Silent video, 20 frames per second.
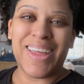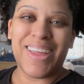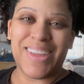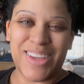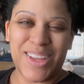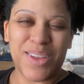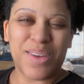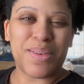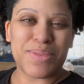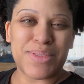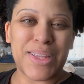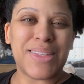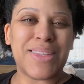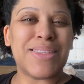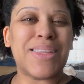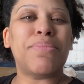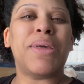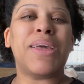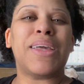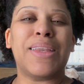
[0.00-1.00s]
You know what I'm saying? Does
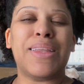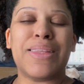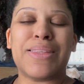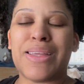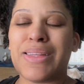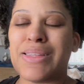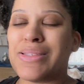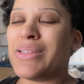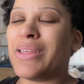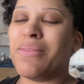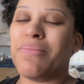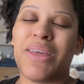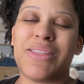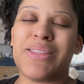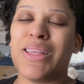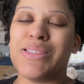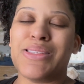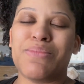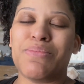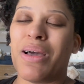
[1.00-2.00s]
that make any sense? It makes
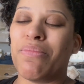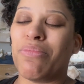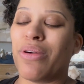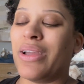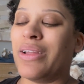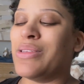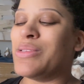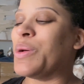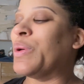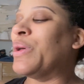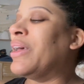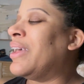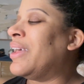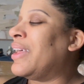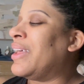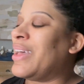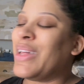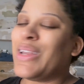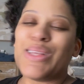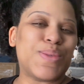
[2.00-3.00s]
sense in my brain. So
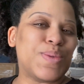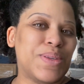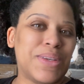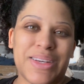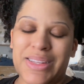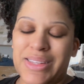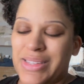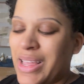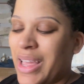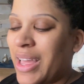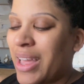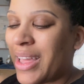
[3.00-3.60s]
it is what it is.